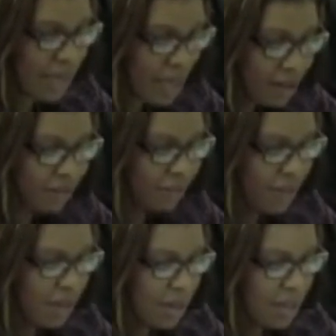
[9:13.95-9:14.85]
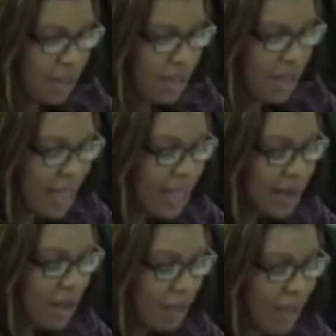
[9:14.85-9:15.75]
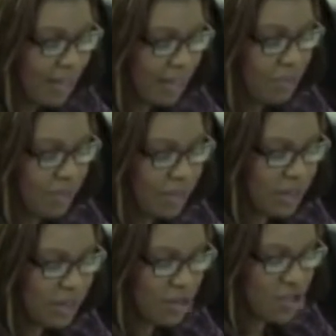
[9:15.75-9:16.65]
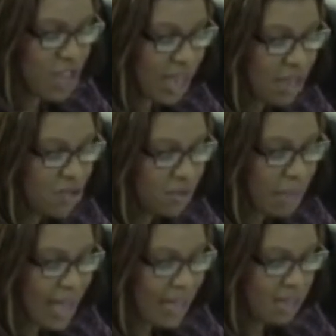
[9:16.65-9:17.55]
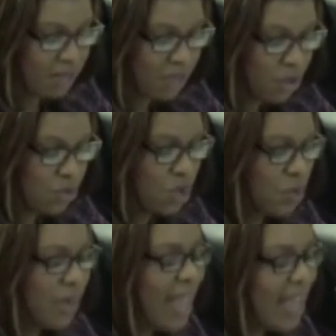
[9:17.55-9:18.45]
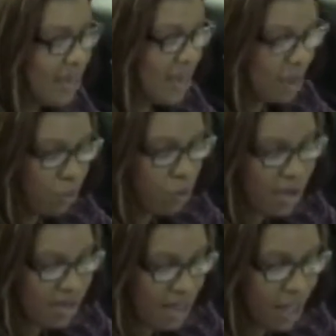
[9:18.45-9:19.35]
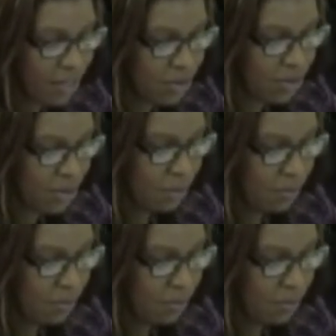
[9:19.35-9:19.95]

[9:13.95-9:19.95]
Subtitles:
love and about the ability to change the minds of those who would hate and oppress others.